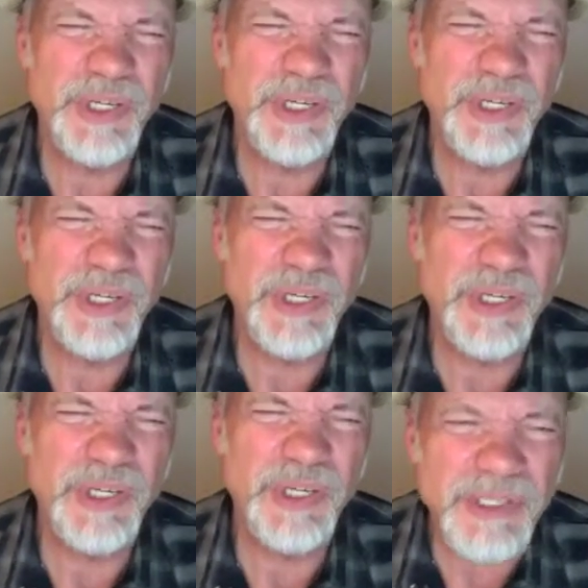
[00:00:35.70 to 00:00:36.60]
pretty
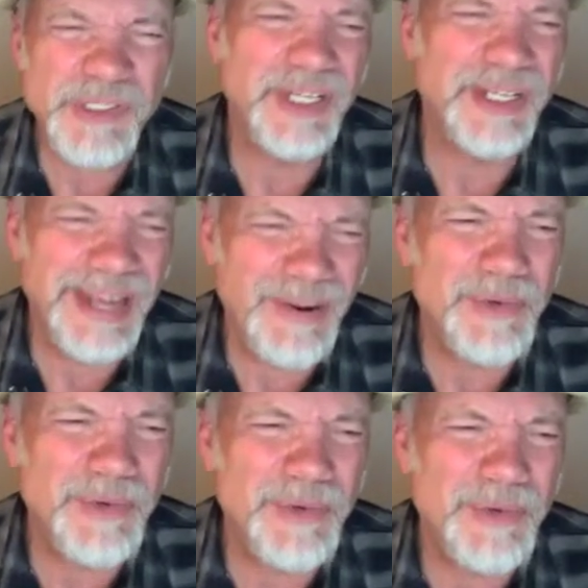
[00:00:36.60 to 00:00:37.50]
much, like,
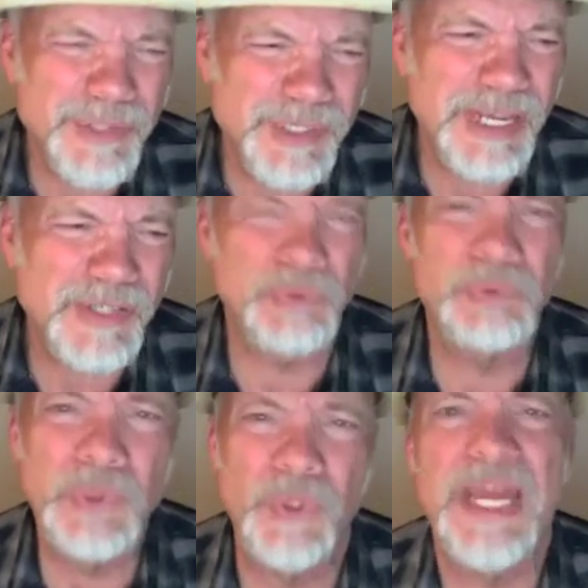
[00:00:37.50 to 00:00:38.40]
almost as a rule,
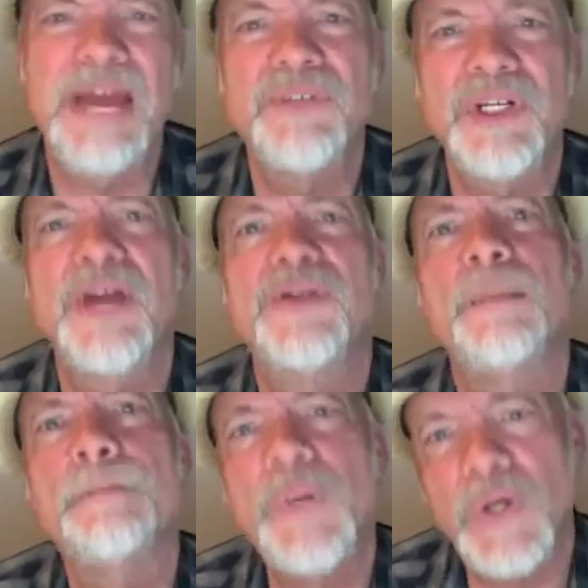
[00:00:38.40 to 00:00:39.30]
every other
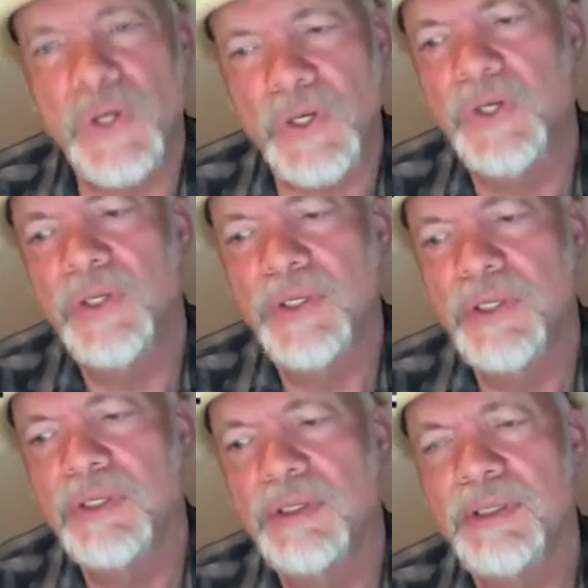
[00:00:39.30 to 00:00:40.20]
book
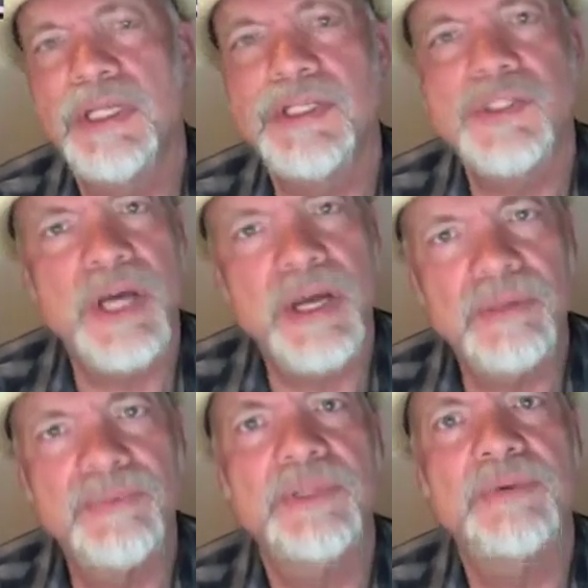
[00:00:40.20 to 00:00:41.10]
that John
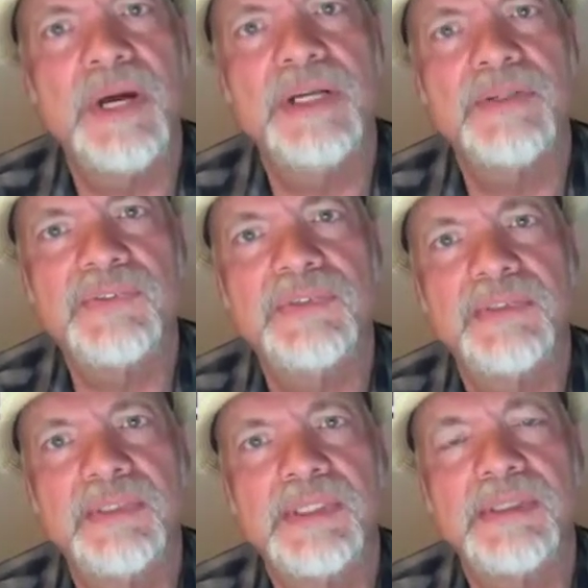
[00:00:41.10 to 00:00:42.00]
Irving writes
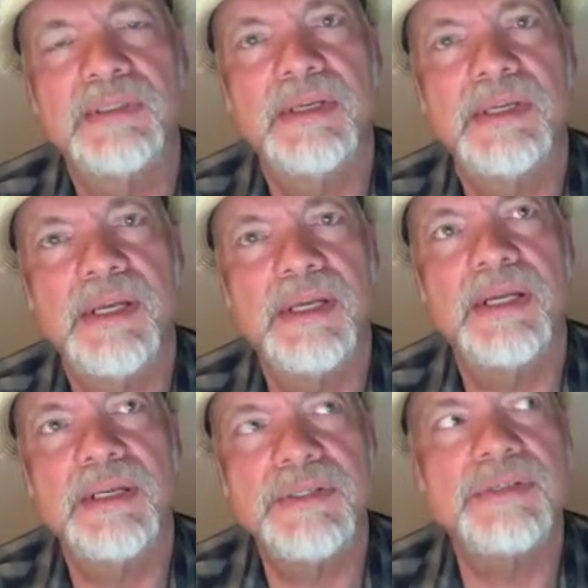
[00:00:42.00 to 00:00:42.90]

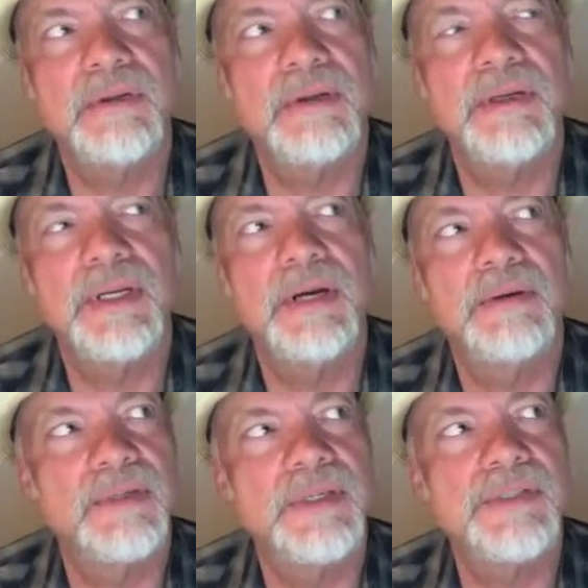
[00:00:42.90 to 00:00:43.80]
is, it's
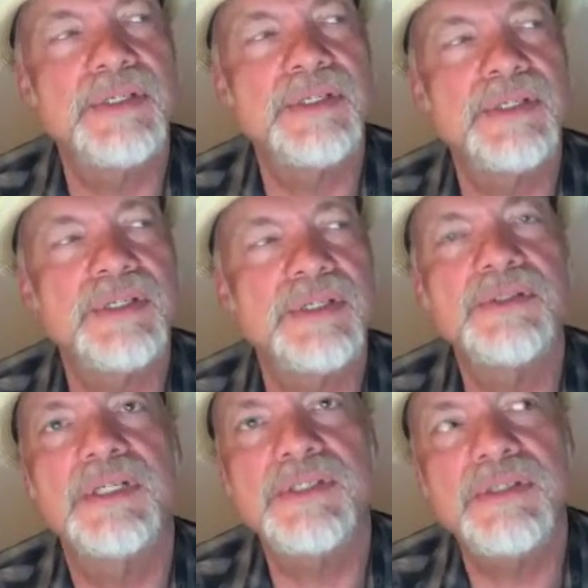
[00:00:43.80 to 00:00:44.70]
kind of
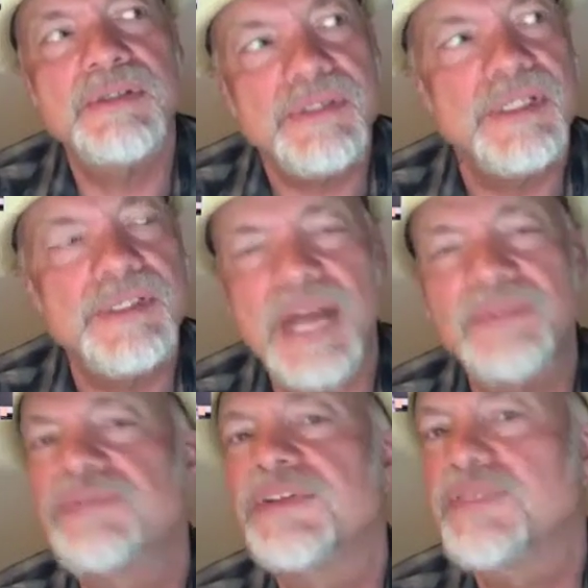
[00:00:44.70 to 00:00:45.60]

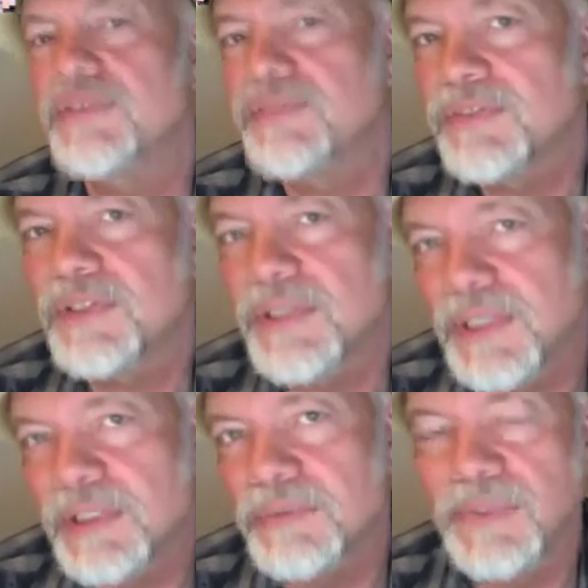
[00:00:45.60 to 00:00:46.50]
a 50-50
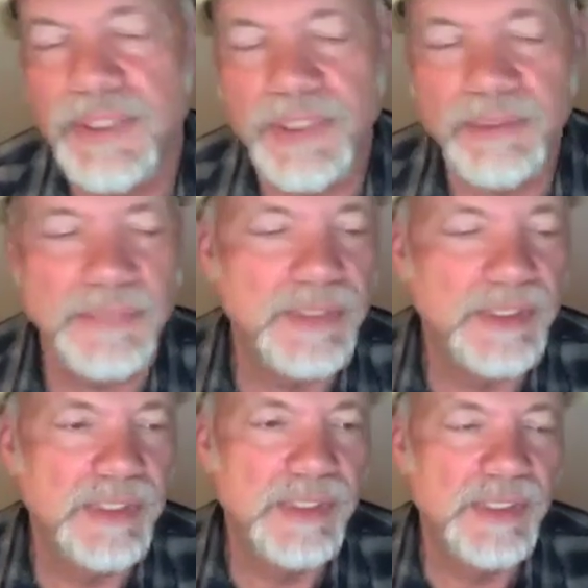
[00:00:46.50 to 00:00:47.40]
thing with him.
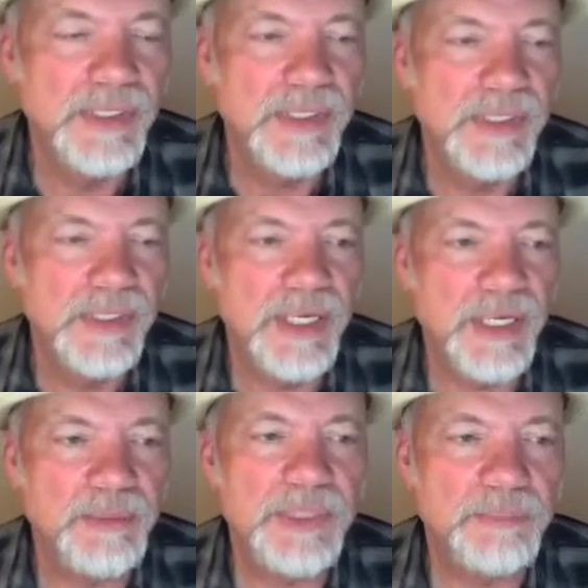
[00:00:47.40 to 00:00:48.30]

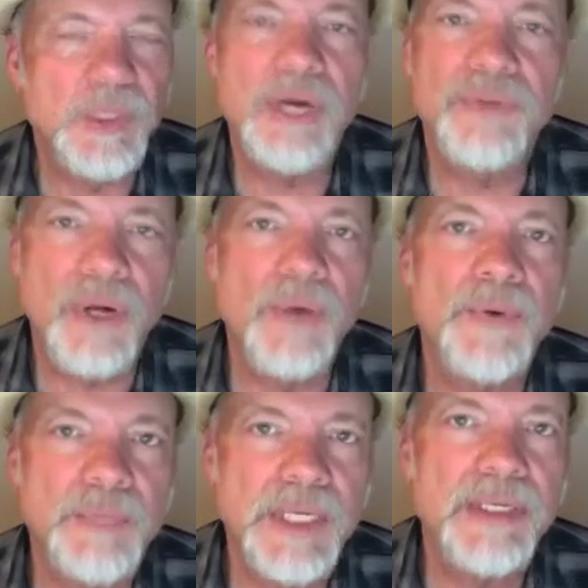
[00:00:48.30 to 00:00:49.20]
But Prayer for
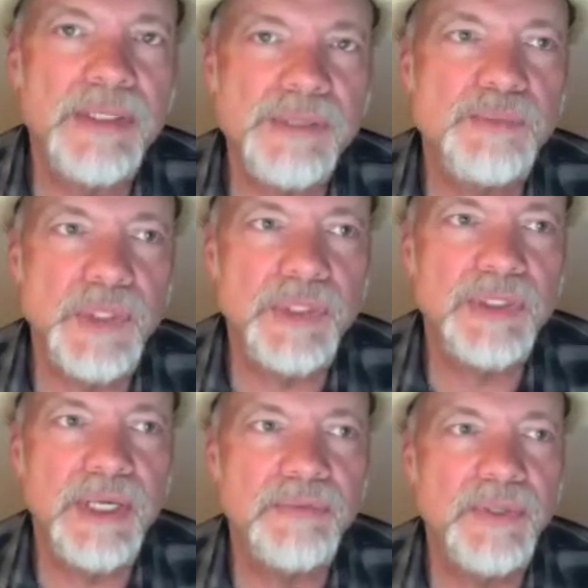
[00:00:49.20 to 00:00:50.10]
Owen Meany is a
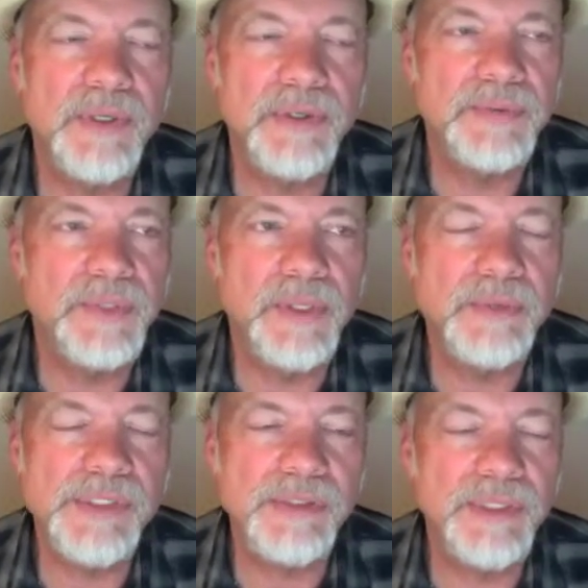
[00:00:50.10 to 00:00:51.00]
book that I've
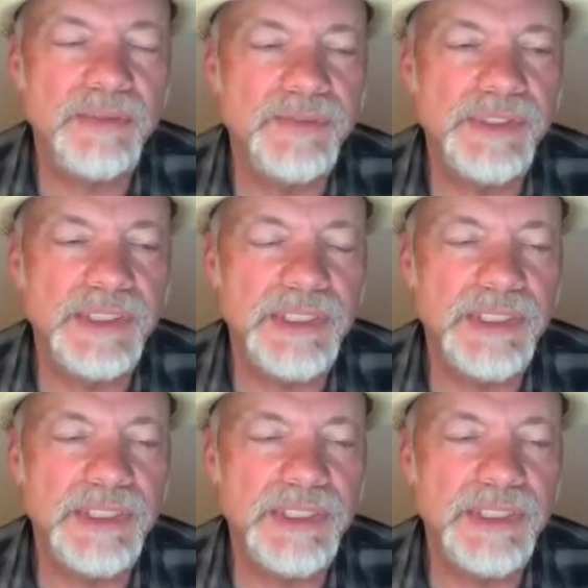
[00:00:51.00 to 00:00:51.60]
always loved.